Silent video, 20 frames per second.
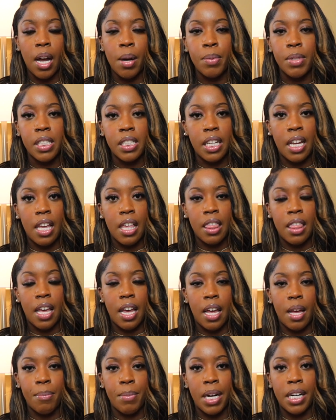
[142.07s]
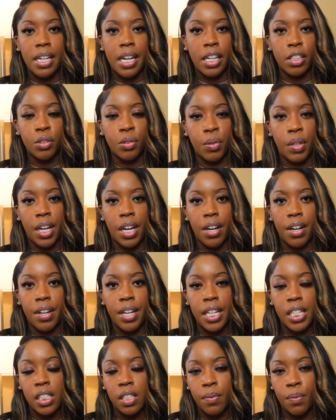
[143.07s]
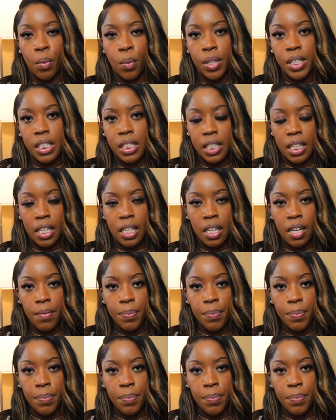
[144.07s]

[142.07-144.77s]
I would say that my natural hair is 4C,